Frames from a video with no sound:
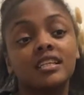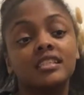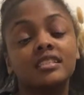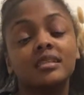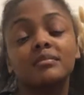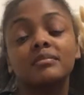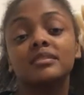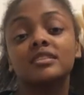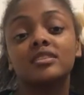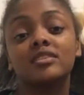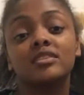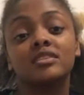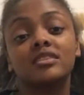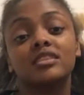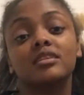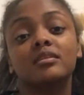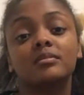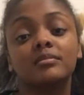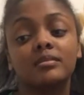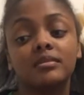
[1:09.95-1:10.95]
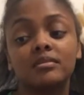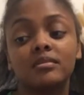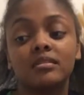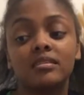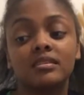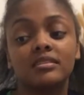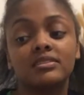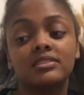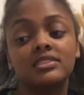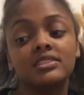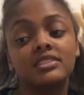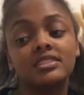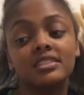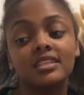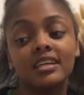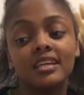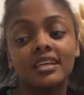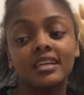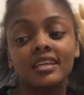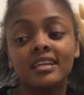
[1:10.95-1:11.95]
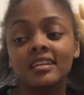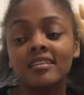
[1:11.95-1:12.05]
something's going terribly wrong. It's just like,